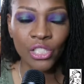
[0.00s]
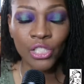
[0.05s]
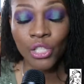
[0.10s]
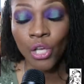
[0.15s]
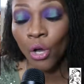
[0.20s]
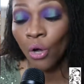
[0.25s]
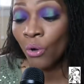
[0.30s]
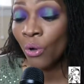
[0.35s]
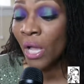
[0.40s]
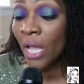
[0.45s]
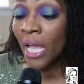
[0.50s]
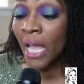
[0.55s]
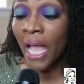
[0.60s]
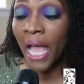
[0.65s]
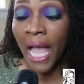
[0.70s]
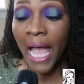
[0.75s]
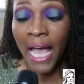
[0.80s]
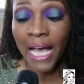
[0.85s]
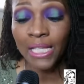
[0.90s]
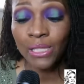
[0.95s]
So
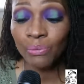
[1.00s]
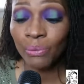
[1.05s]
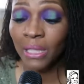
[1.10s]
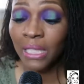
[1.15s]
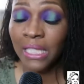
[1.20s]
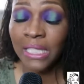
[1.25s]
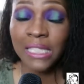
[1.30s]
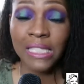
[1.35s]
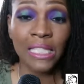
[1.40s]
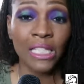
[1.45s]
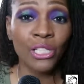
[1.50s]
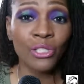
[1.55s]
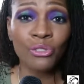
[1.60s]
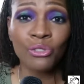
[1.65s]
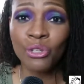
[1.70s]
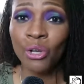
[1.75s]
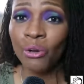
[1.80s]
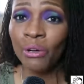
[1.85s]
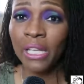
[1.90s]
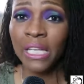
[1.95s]
As we can see,
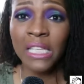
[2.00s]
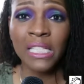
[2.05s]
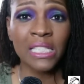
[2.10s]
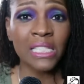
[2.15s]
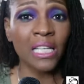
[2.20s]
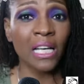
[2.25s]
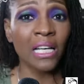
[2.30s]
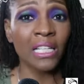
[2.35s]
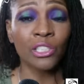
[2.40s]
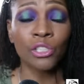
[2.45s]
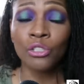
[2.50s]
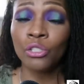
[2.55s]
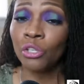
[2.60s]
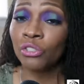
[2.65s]
Issa,